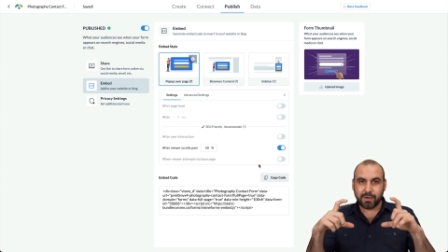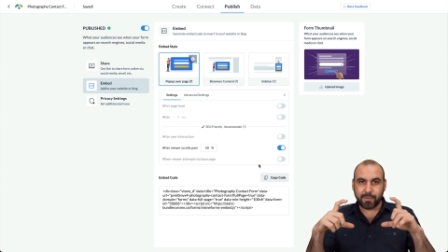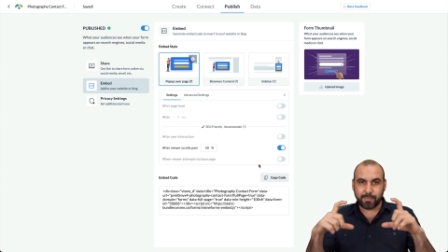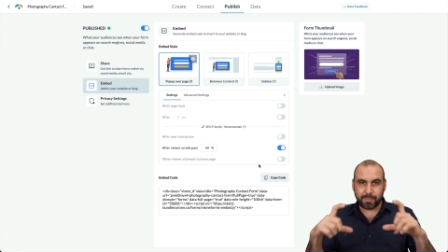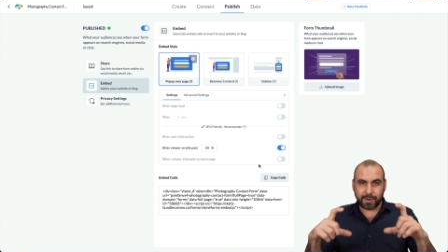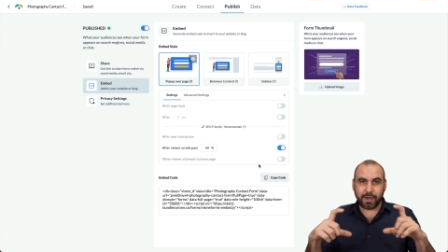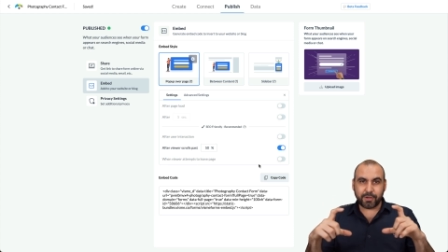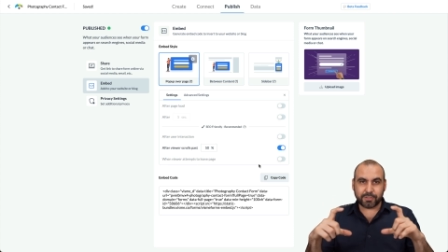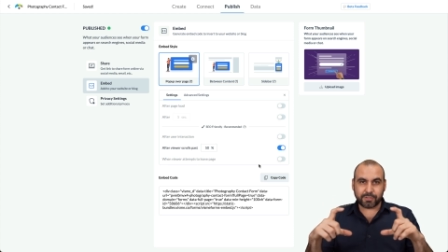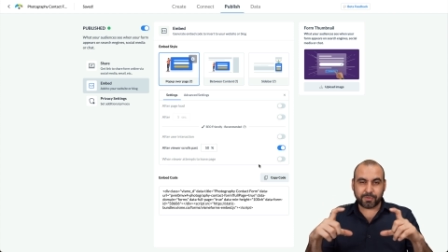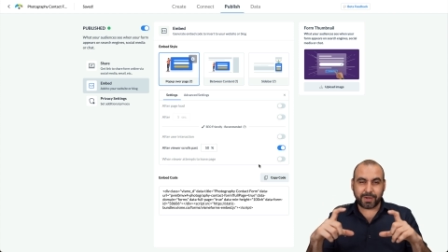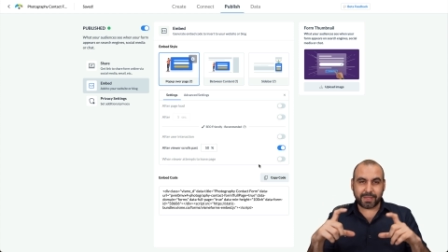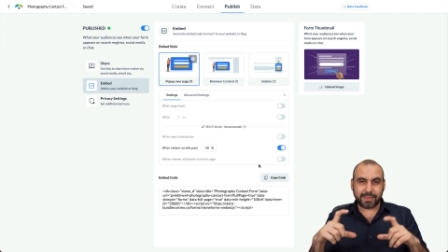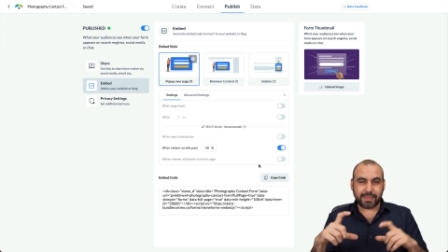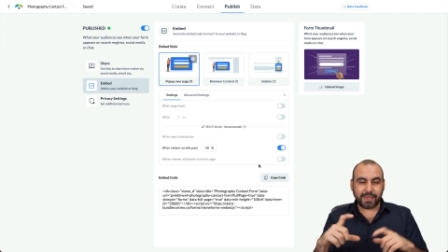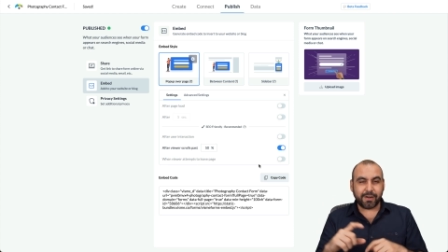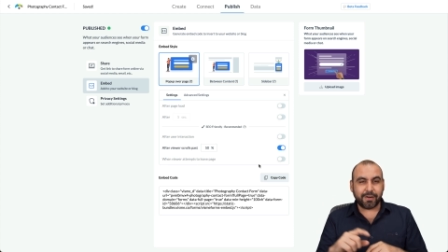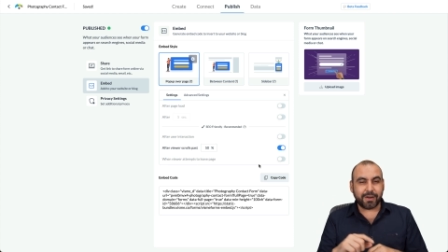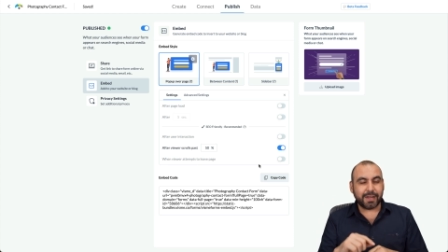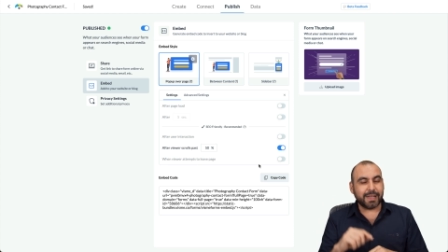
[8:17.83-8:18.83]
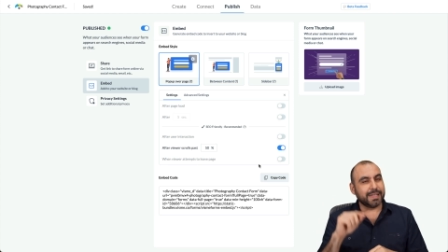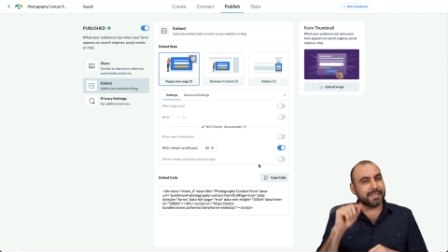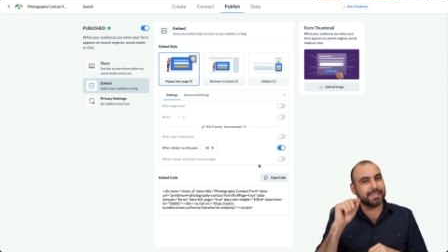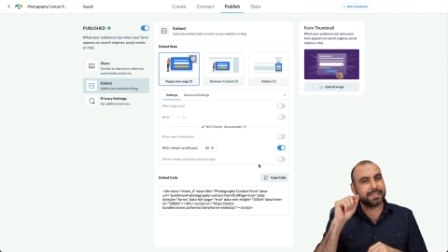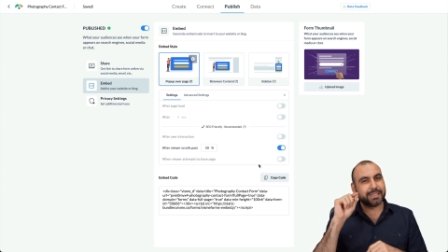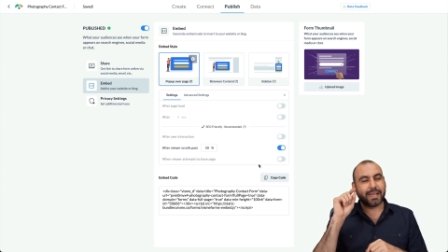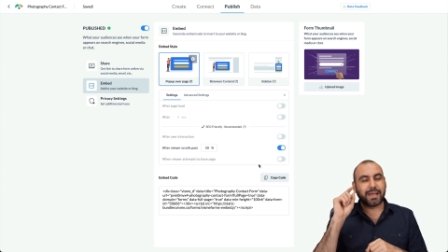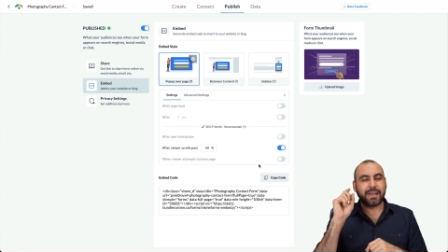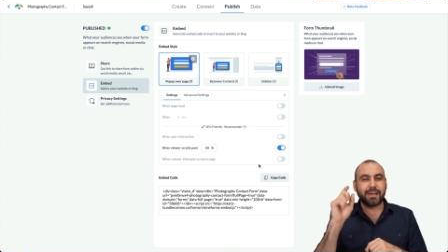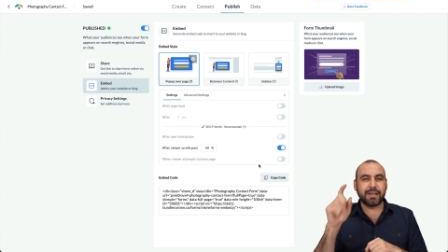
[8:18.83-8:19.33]
browser right there,
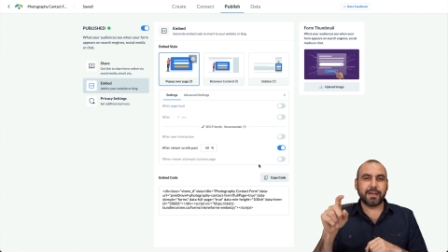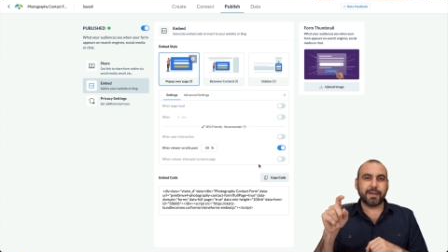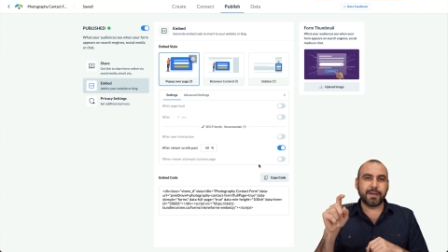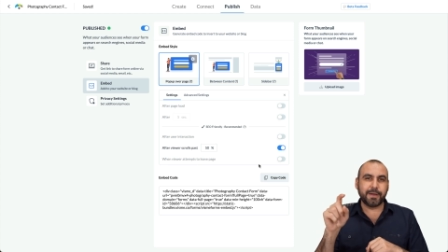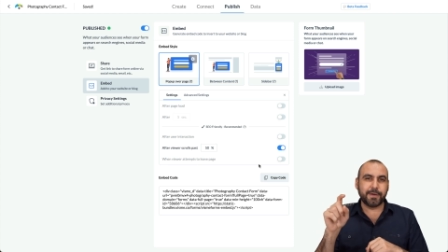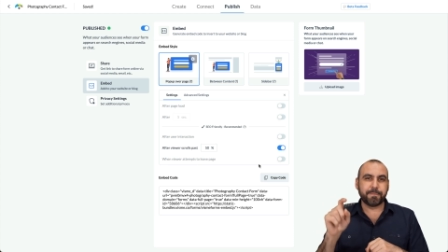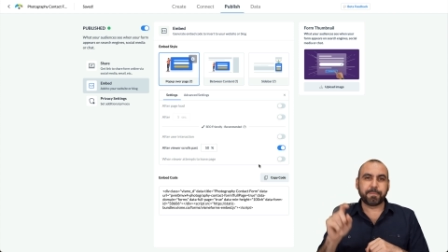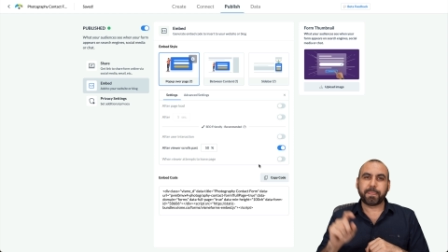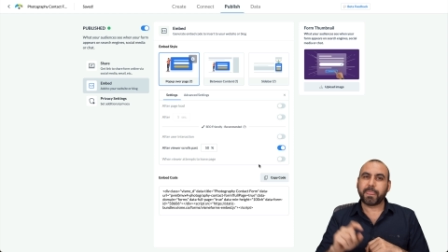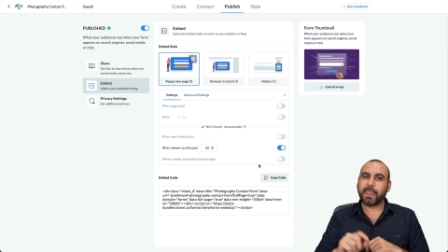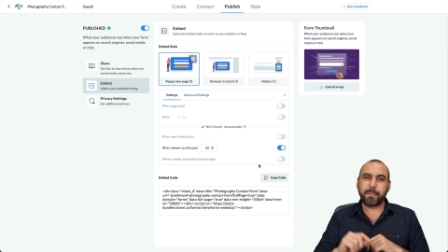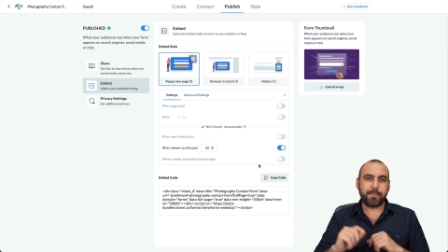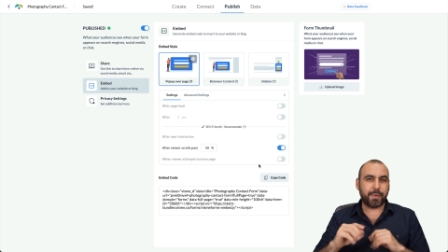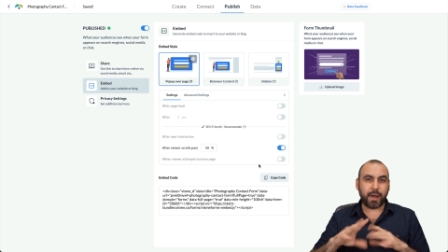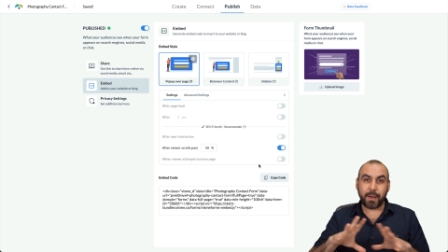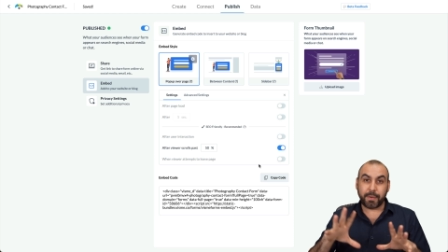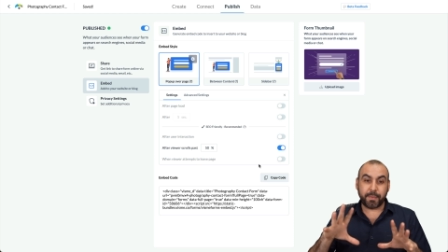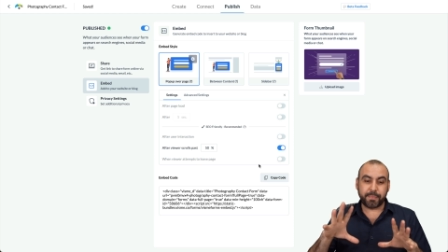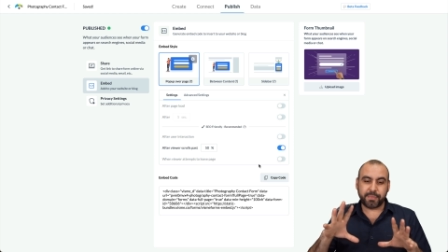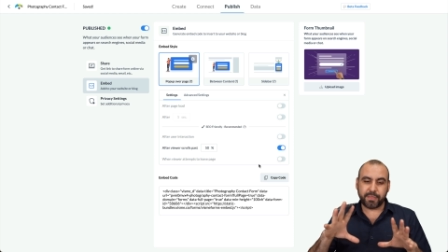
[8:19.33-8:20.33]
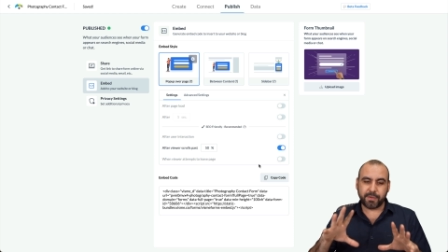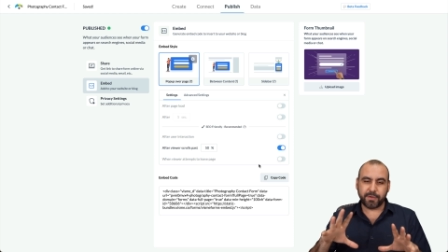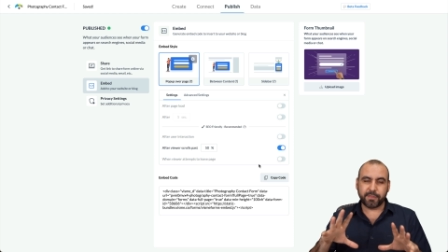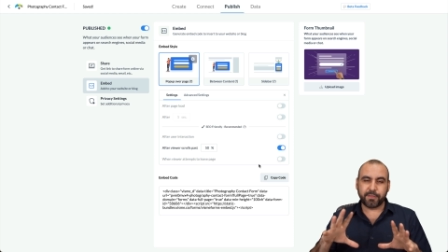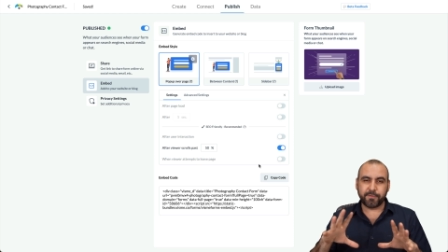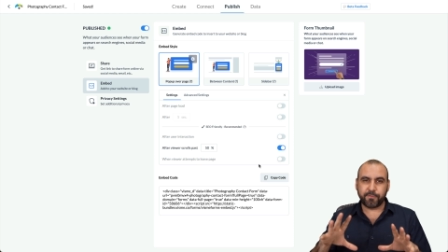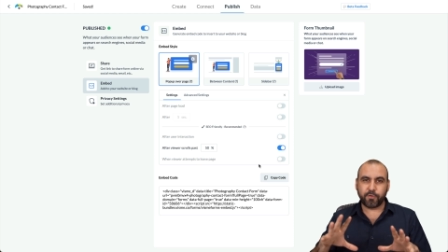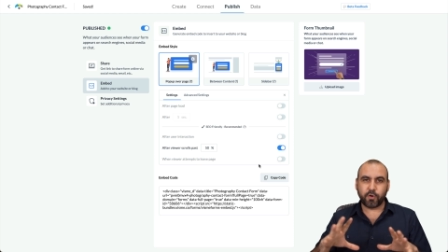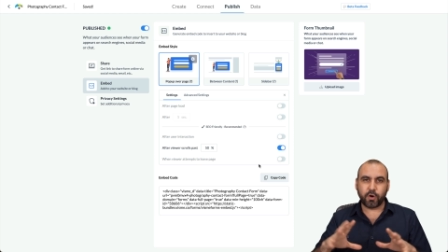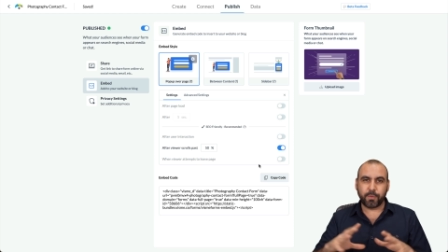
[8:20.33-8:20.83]
it's gonna pop up the,
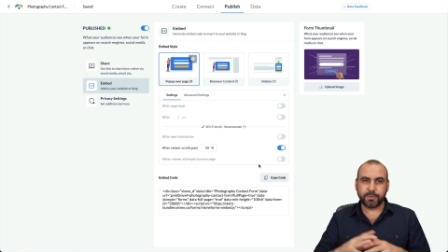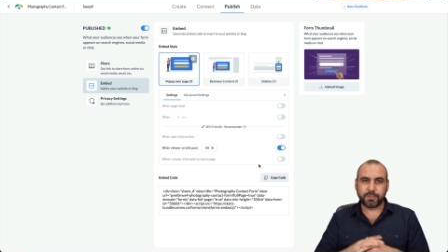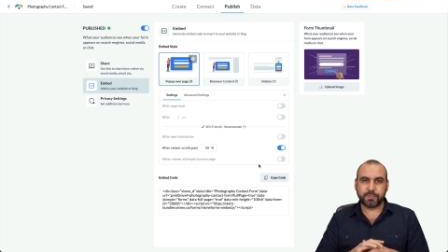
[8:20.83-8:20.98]
the form.